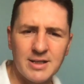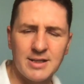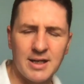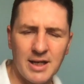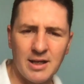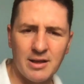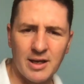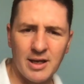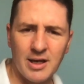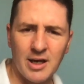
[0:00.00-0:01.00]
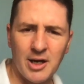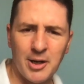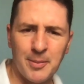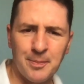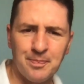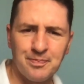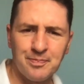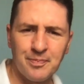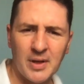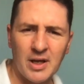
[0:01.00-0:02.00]
see
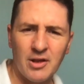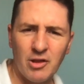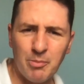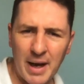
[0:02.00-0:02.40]
the